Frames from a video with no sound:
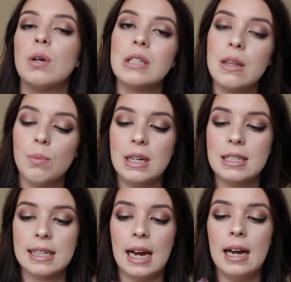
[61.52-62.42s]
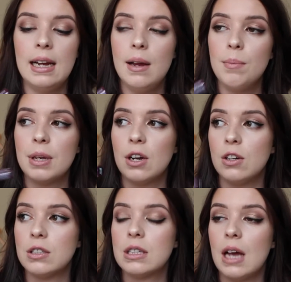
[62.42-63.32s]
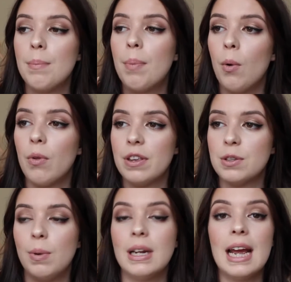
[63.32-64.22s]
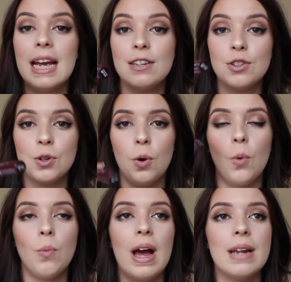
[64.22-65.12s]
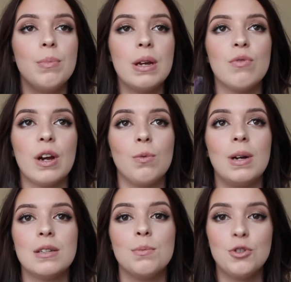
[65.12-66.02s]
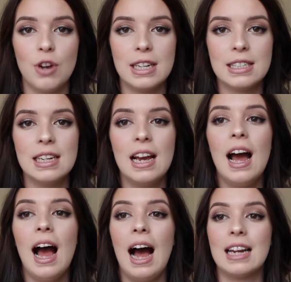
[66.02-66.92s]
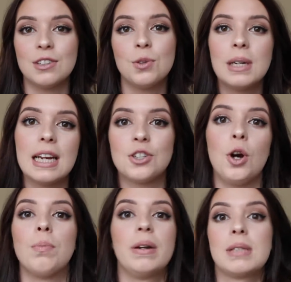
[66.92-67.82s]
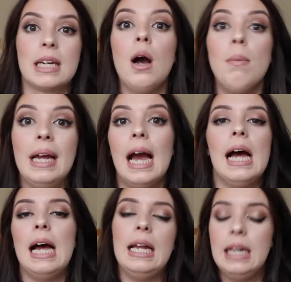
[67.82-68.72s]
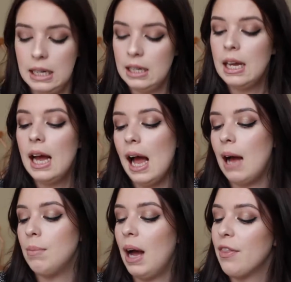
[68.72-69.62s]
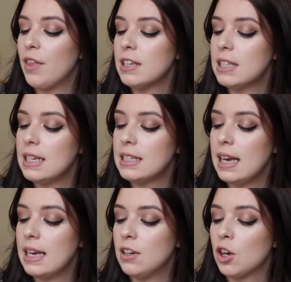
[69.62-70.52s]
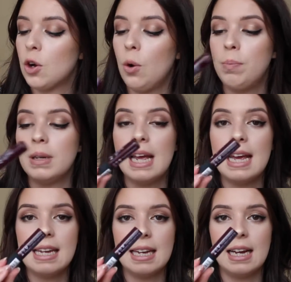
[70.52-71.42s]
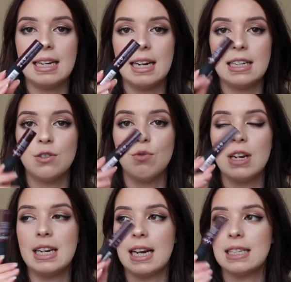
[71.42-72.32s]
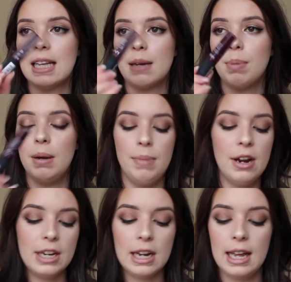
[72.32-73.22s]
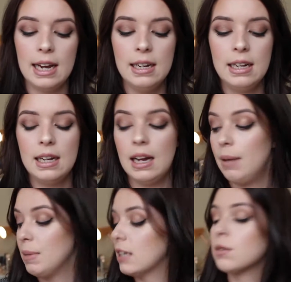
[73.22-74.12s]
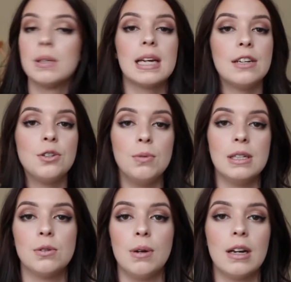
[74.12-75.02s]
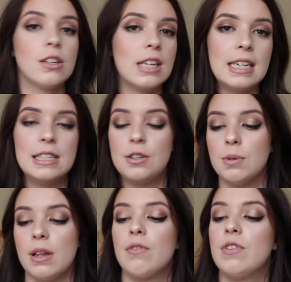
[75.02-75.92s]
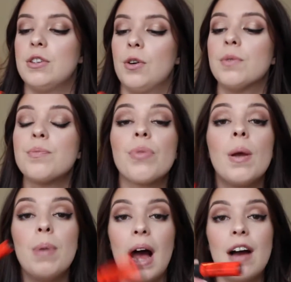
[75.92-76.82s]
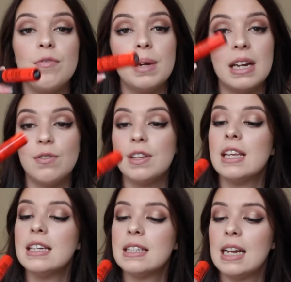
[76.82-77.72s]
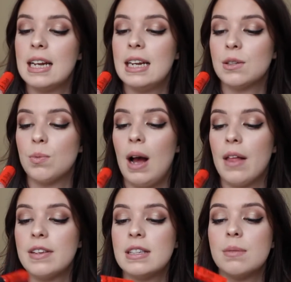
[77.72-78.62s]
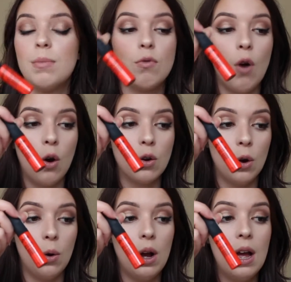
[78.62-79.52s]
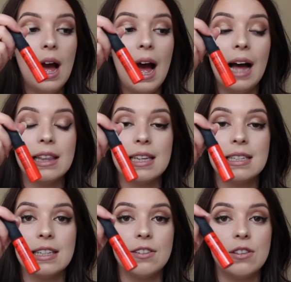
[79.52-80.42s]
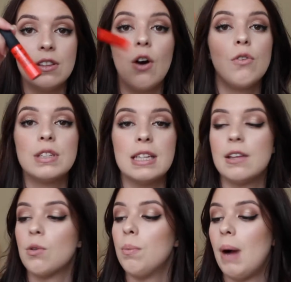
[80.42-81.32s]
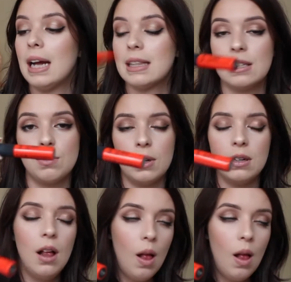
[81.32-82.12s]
was in the winter because I bought this one ages ago when me and Vic went to Madrid and I saw a NYX shop and I was like, oh my god. And this is in Copenhagen and it's a really nice like plumberry colour. I mean, I don't want to get too into it because I need to do another video. But I've been loving this lately as well. This is Morocco and this is... Obviously, they're all matte, that's what...